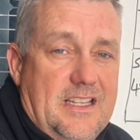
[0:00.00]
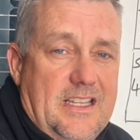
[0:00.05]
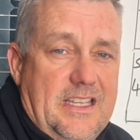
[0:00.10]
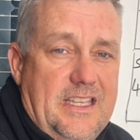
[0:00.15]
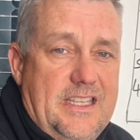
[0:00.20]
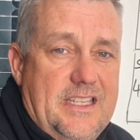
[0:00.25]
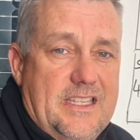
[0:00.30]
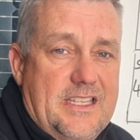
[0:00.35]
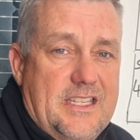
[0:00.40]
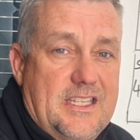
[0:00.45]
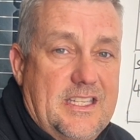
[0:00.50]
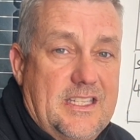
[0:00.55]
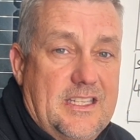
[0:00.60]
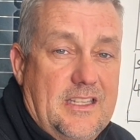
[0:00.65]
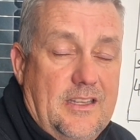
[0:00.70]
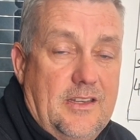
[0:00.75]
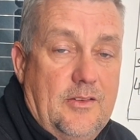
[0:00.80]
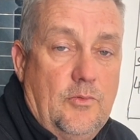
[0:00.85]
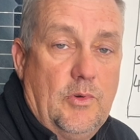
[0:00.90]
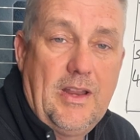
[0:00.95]
is
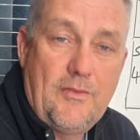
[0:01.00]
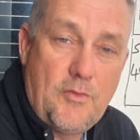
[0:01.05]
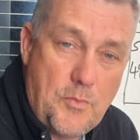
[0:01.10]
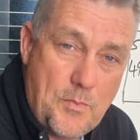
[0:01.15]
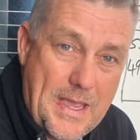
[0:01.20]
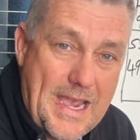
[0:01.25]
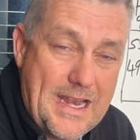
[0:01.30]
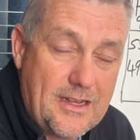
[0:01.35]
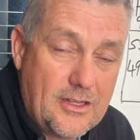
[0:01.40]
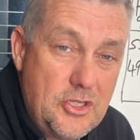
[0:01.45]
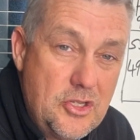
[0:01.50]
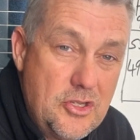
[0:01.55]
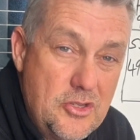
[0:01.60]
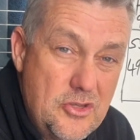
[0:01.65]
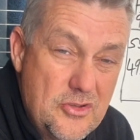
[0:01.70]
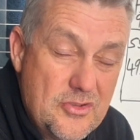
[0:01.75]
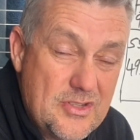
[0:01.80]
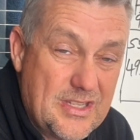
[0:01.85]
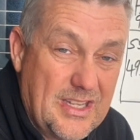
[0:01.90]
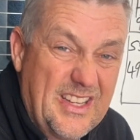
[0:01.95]
whatever panel you're
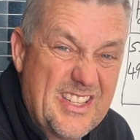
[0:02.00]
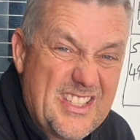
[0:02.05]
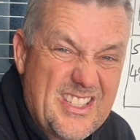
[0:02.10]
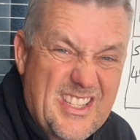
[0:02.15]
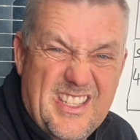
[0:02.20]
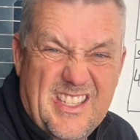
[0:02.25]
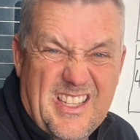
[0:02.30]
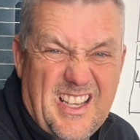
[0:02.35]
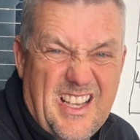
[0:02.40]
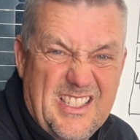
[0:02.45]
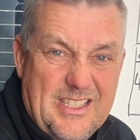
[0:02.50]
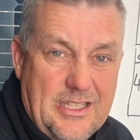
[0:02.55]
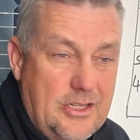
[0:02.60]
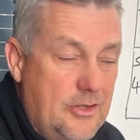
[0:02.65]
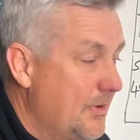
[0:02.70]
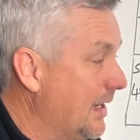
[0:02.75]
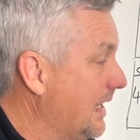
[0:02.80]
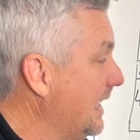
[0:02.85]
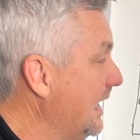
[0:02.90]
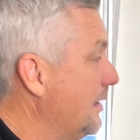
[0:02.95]
using is to size it
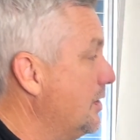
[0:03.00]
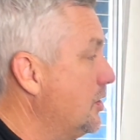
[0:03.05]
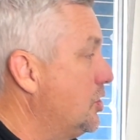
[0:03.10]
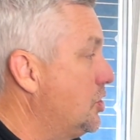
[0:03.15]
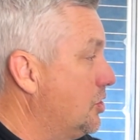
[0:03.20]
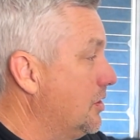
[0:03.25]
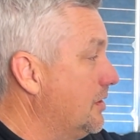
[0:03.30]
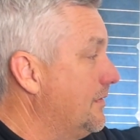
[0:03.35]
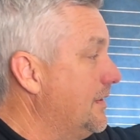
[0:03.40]
correctly and ensure